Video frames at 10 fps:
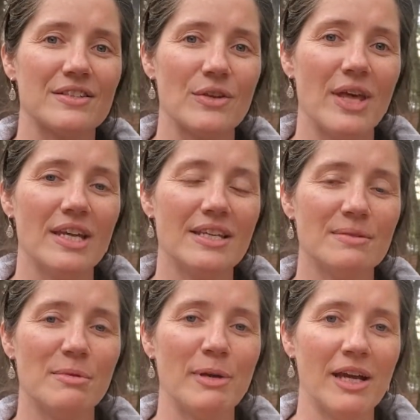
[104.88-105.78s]
So that
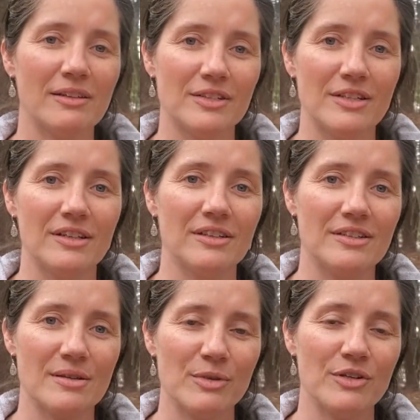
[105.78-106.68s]
takes me back to
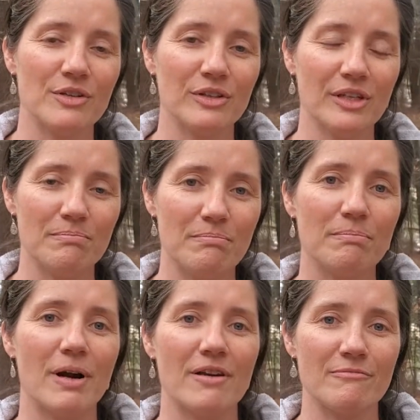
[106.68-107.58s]
some of the early
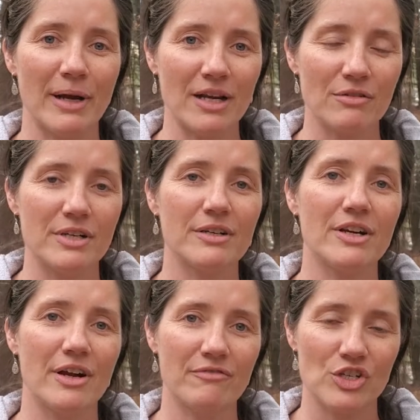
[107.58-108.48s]
part of my career
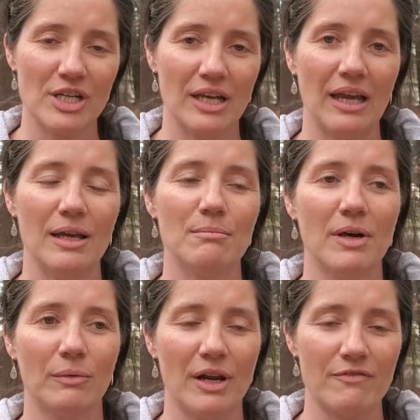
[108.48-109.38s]
here at Fish and Game.
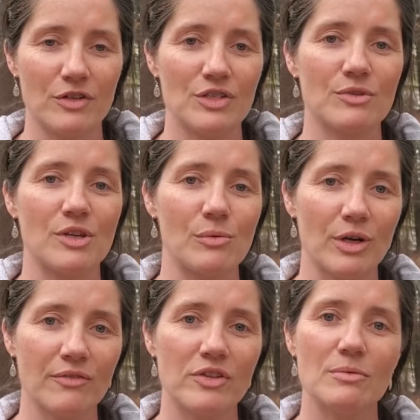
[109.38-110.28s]
When I first started
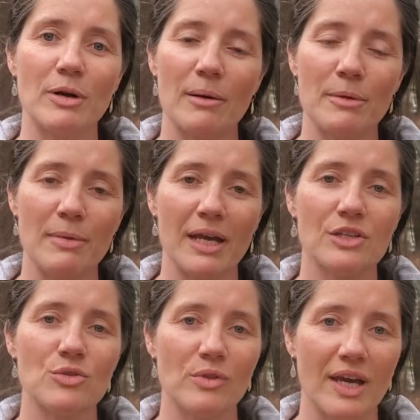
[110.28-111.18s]
working for the department back in
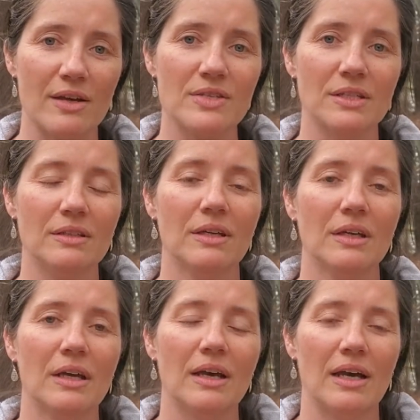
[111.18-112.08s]
2000,
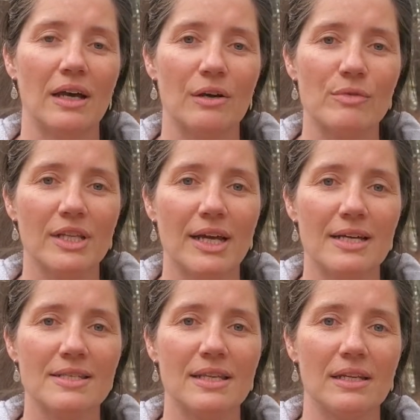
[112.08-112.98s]

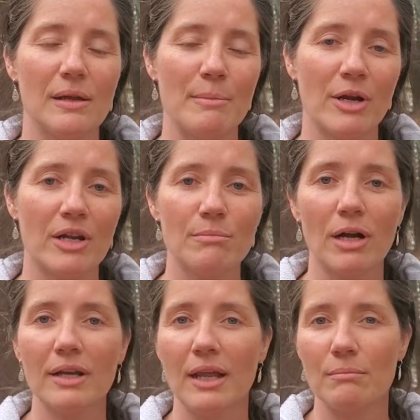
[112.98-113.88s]
realized that American
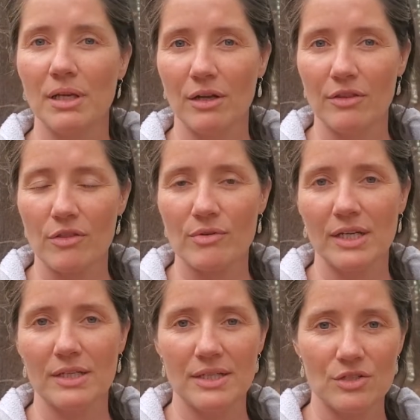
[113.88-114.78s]
marten had been on the
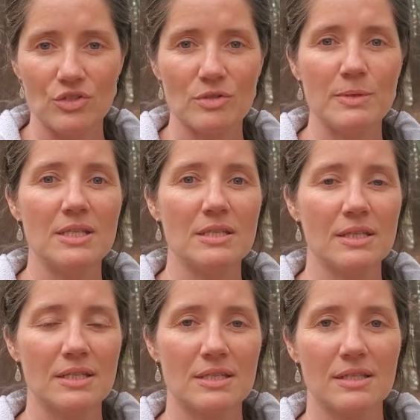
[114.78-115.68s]
threatened endangered species
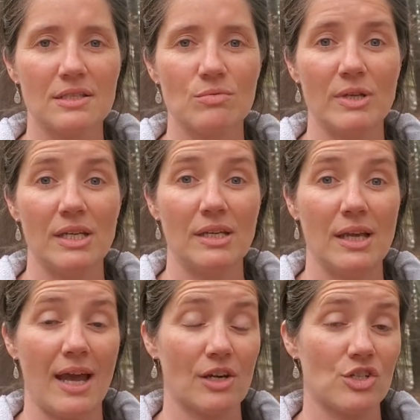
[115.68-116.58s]
list since we
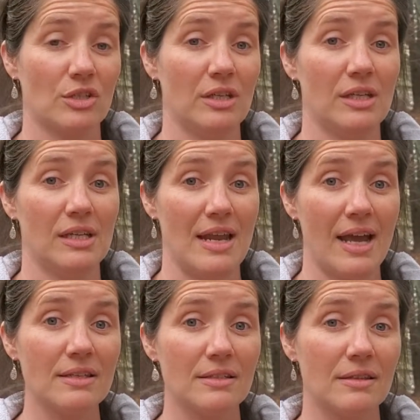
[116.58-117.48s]
actually
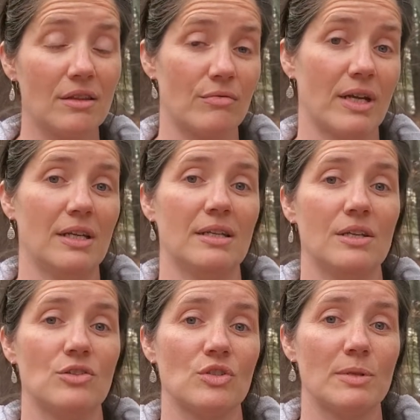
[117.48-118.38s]
enacted the threatened
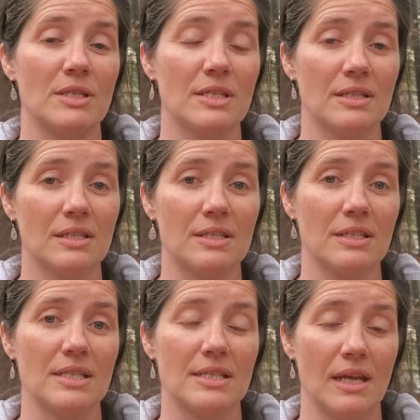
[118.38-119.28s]
endangered species list
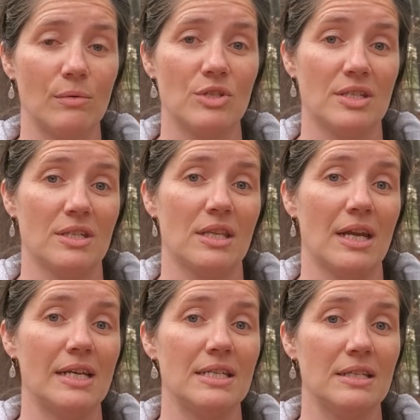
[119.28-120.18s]
in the state, which is in the
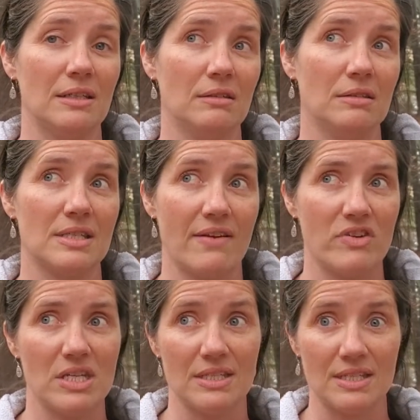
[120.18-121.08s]

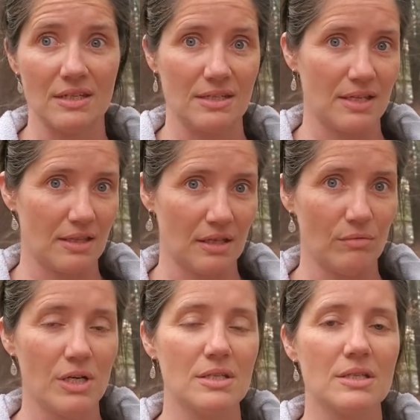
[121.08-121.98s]
1976, I think it
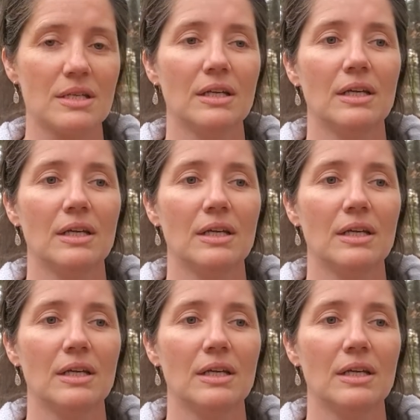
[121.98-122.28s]
was.